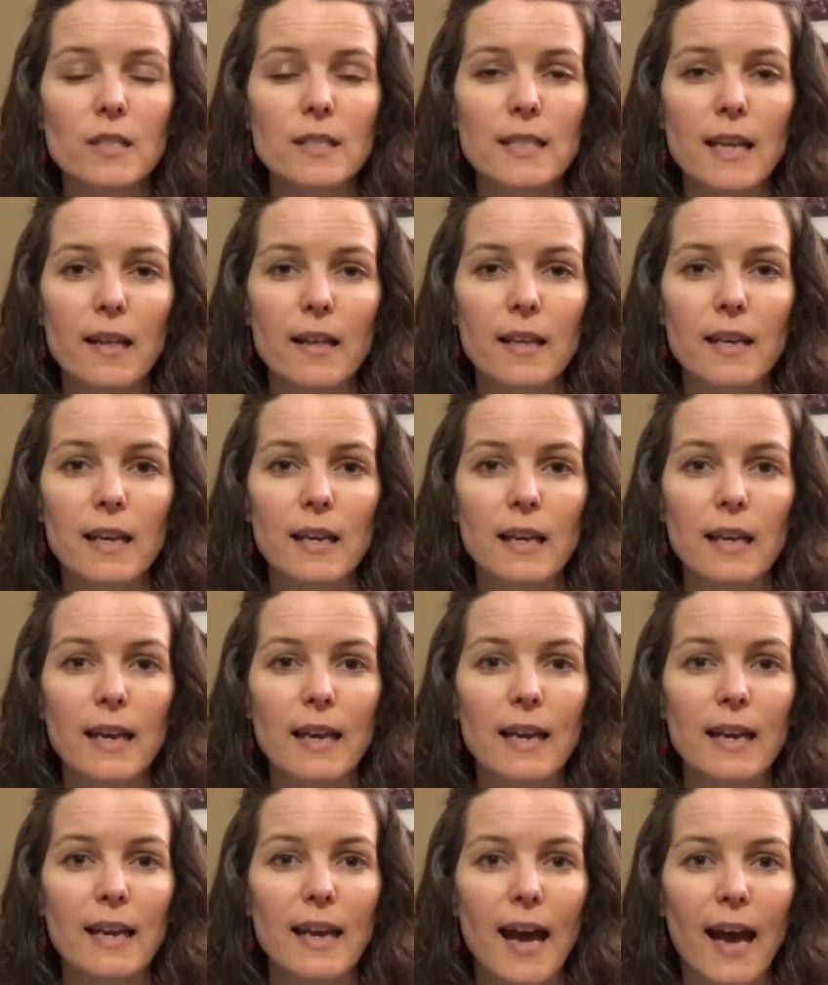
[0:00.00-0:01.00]
selling
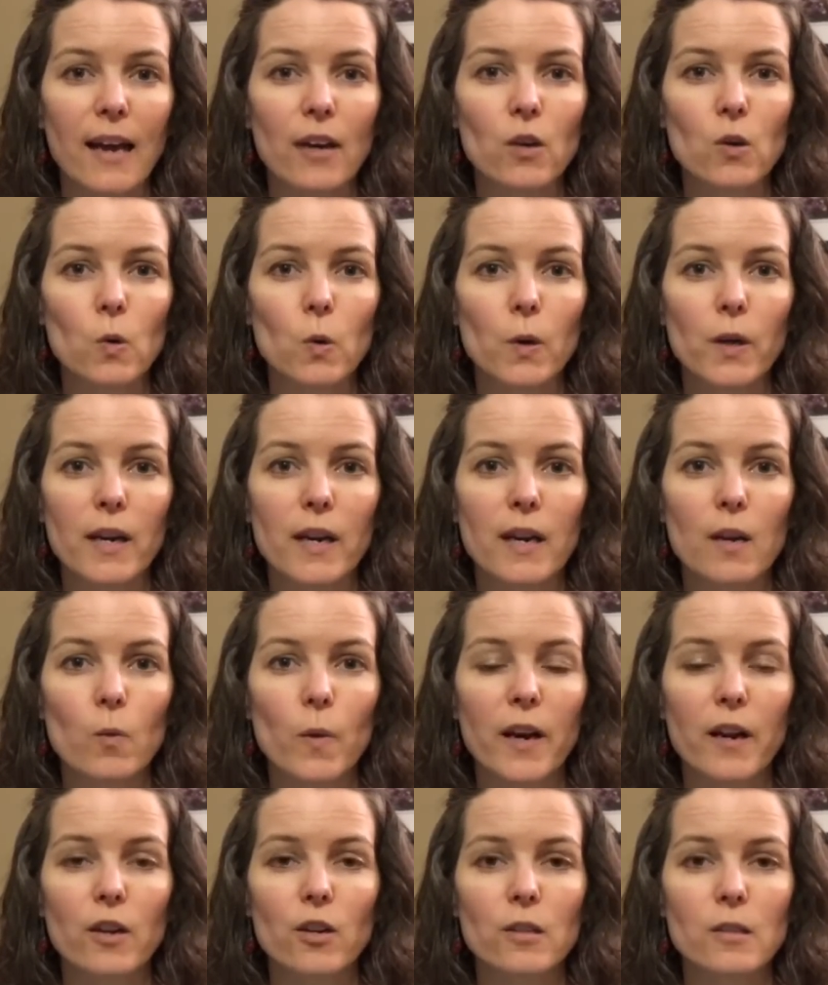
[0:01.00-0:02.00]
in a category
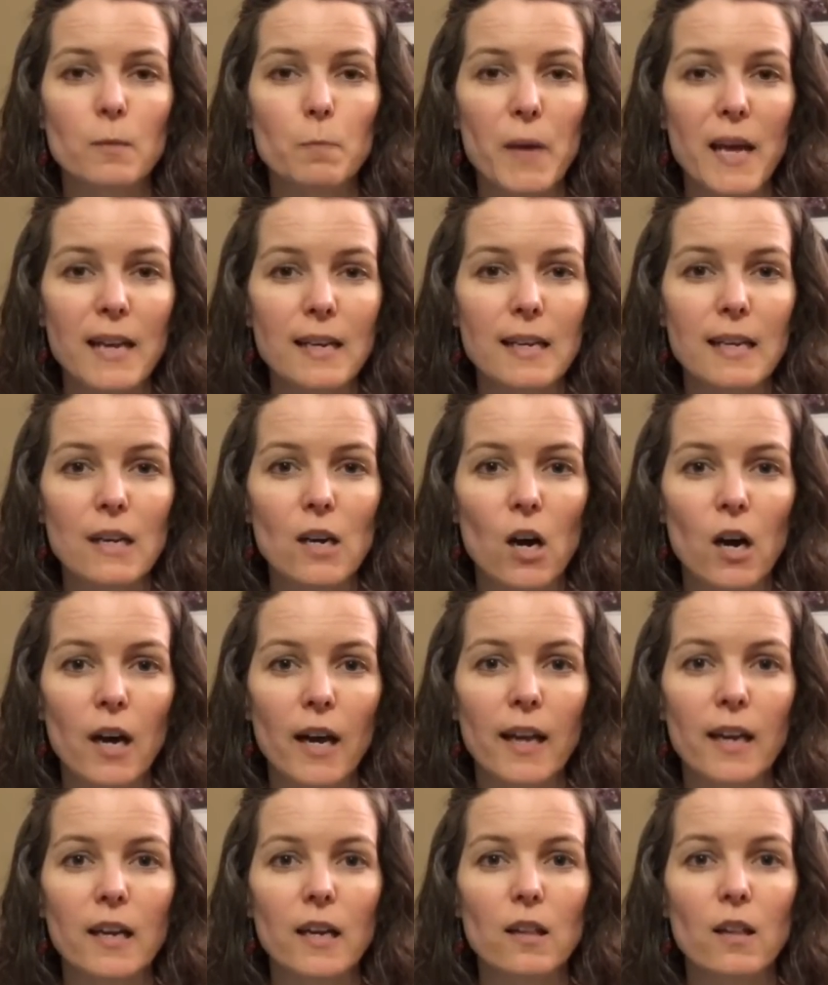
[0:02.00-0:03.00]
where you're depending
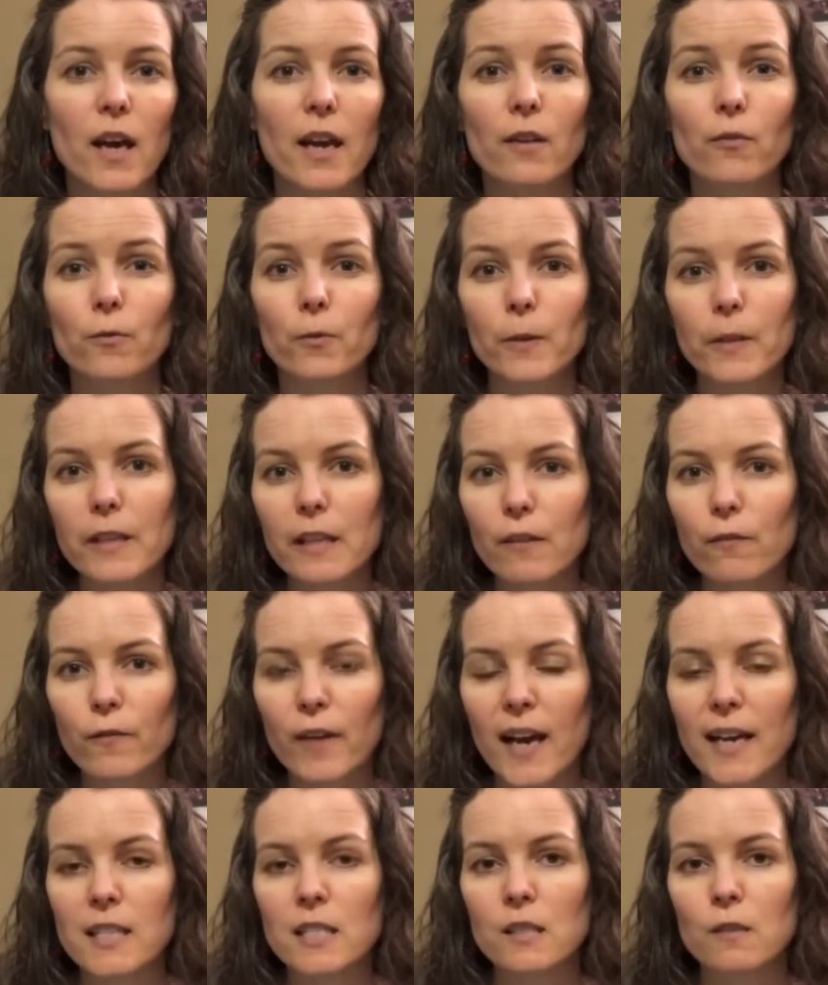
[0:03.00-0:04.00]
on a lot of really
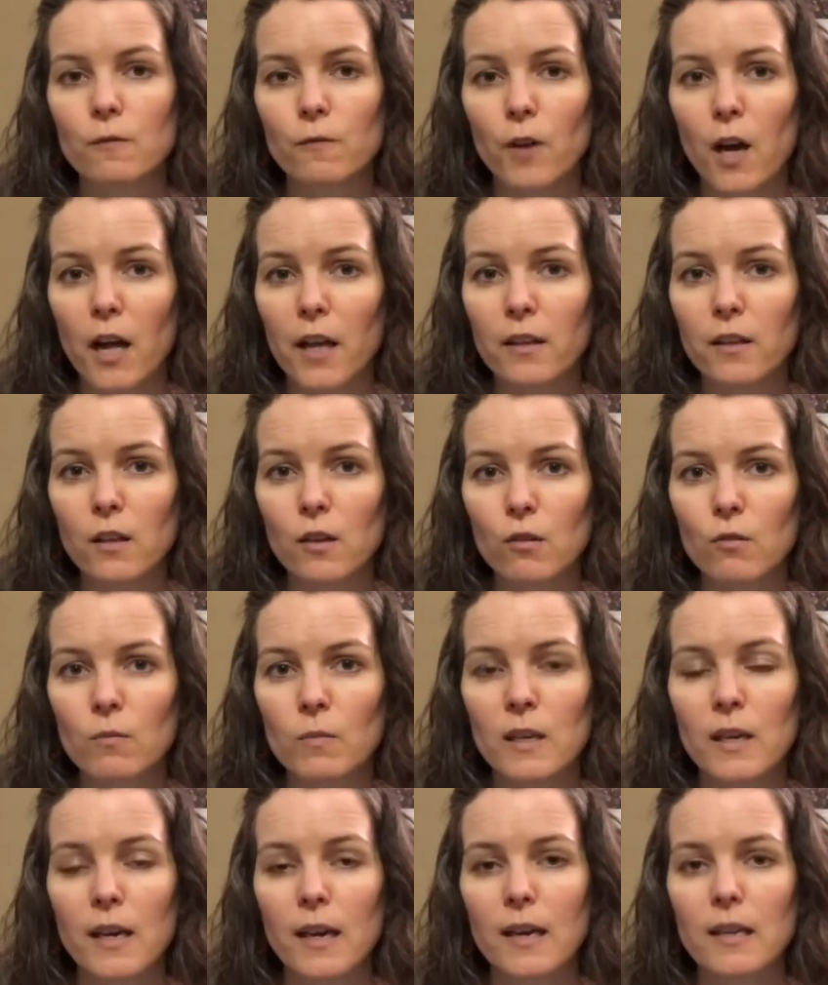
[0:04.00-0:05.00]
fast volume
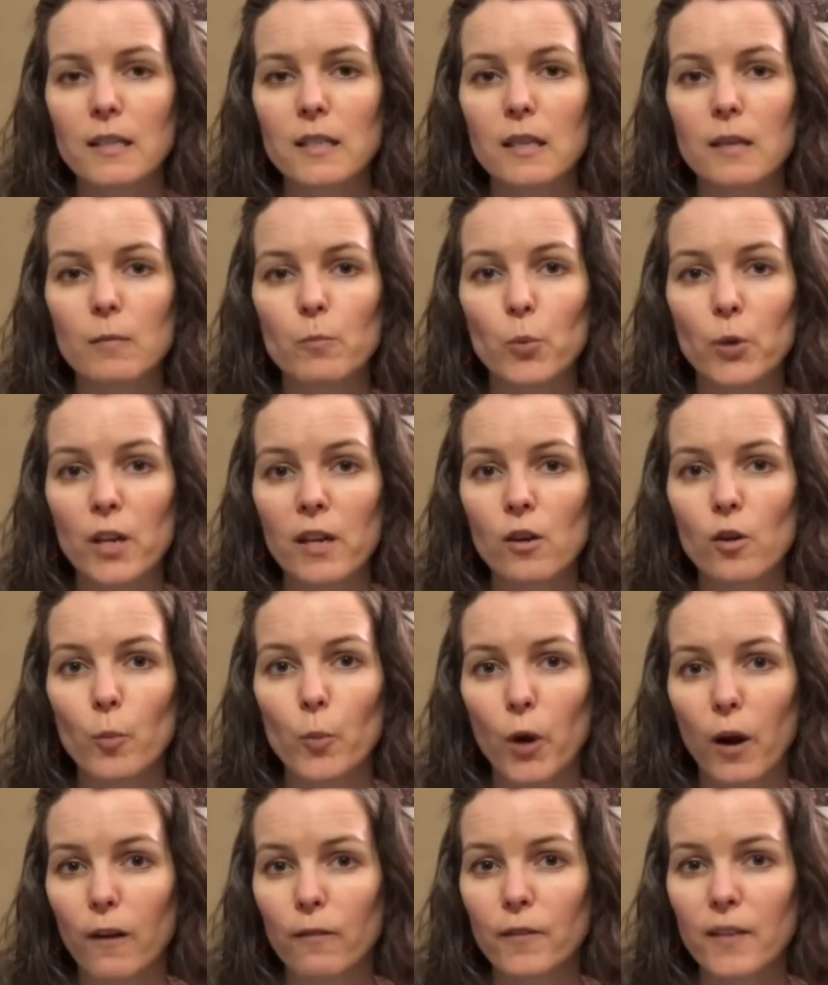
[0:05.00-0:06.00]
to bring your
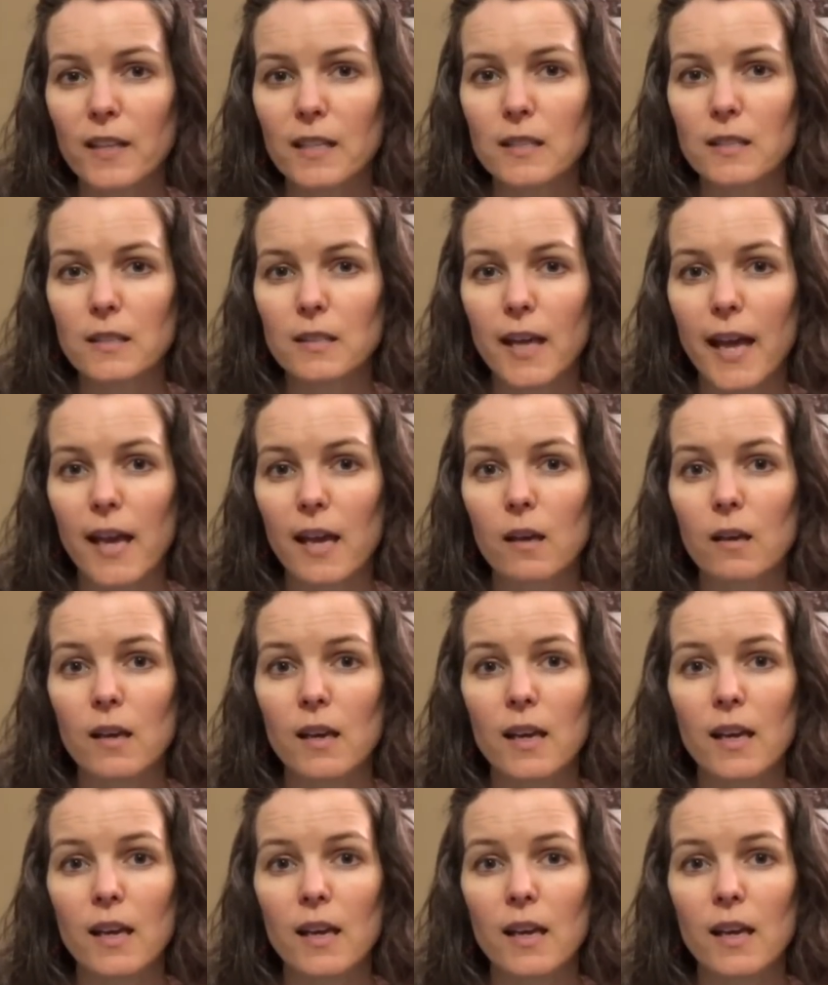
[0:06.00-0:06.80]
profits, like